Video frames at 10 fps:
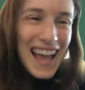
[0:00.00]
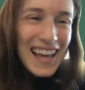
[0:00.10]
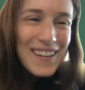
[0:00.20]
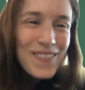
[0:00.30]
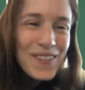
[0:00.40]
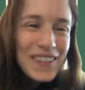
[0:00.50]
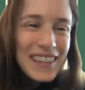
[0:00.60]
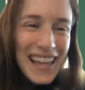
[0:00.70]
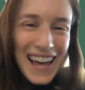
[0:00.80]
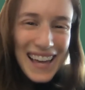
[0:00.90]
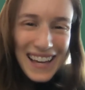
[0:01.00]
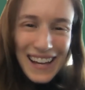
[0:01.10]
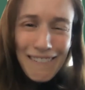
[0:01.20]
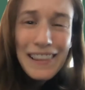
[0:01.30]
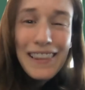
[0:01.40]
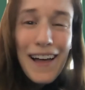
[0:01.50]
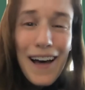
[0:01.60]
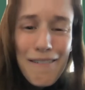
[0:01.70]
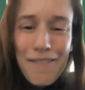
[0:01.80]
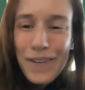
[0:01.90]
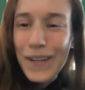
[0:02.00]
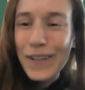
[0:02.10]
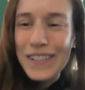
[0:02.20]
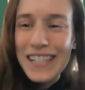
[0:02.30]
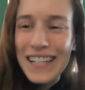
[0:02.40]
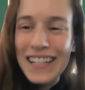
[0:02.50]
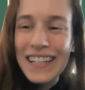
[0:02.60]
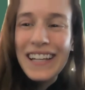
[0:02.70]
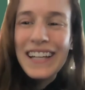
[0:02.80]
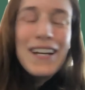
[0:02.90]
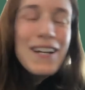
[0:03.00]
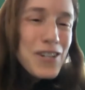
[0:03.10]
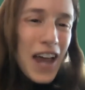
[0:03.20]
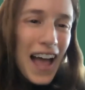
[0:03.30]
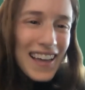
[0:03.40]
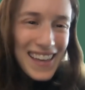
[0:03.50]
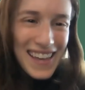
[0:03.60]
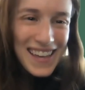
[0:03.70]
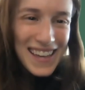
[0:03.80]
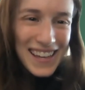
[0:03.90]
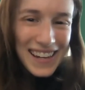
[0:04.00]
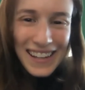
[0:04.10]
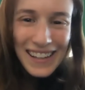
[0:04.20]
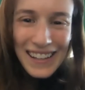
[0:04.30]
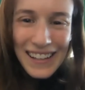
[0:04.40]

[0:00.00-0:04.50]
And if you'd like, I would love for you to chat in